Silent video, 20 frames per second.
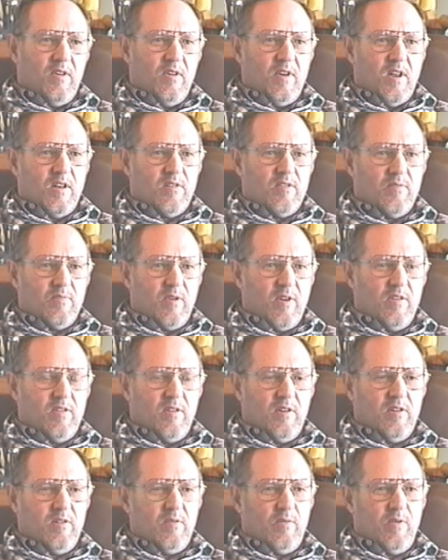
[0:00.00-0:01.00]
and that's the way
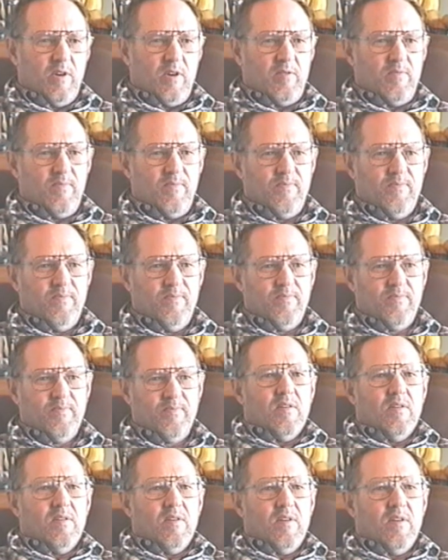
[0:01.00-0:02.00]
things went.
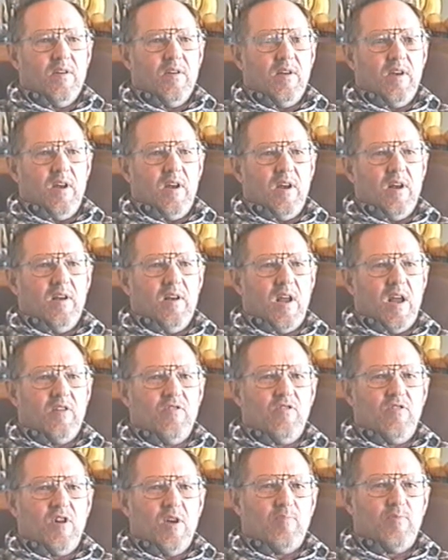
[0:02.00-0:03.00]
And on
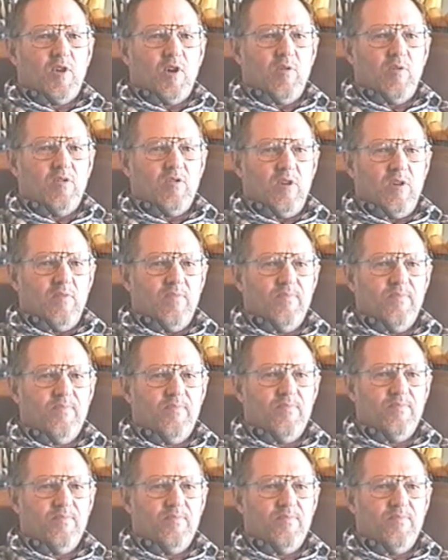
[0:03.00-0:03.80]
that ship, there was a